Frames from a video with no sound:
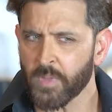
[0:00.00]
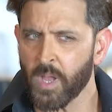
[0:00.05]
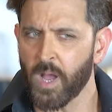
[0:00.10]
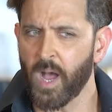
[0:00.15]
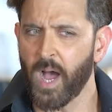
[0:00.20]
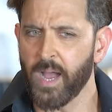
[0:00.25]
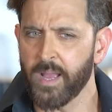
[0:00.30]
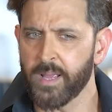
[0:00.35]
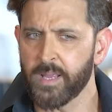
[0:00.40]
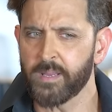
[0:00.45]

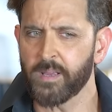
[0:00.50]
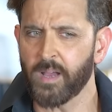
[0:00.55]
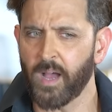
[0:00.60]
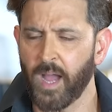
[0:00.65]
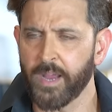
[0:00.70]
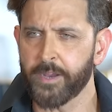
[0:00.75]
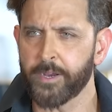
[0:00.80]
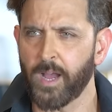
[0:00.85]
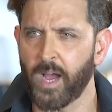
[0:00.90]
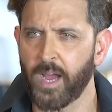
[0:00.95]
I
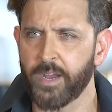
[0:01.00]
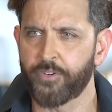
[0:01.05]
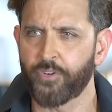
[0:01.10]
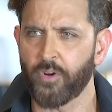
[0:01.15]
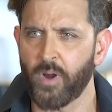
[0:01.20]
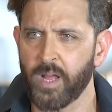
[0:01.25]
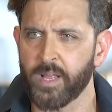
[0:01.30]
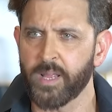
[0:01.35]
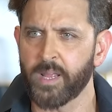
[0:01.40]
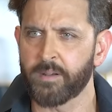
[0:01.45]

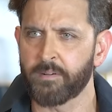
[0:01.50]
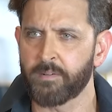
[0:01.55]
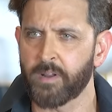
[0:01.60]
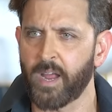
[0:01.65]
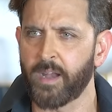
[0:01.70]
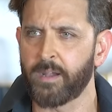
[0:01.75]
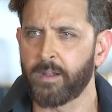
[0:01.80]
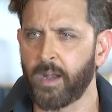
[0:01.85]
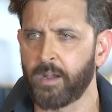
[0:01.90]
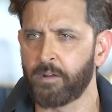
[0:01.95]
try
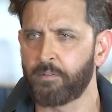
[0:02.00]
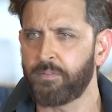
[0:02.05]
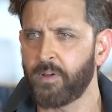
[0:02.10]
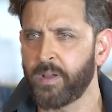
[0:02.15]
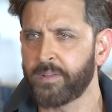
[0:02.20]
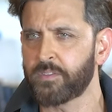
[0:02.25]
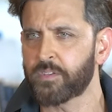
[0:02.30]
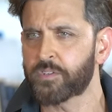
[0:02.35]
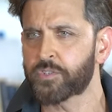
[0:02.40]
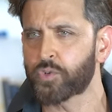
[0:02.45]
and
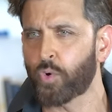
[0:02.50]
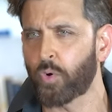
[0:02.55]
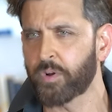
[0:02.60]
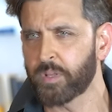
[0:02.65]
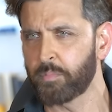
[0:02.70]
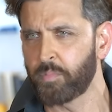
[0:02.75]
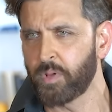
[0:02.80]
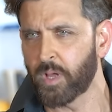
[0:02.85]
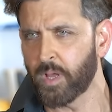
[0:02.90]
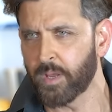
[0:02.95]
find the
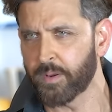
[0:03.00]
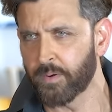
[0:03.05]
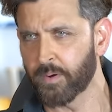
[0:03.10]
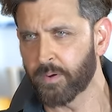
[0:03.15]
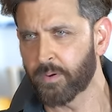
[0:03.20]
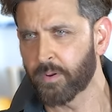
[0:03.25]
story behind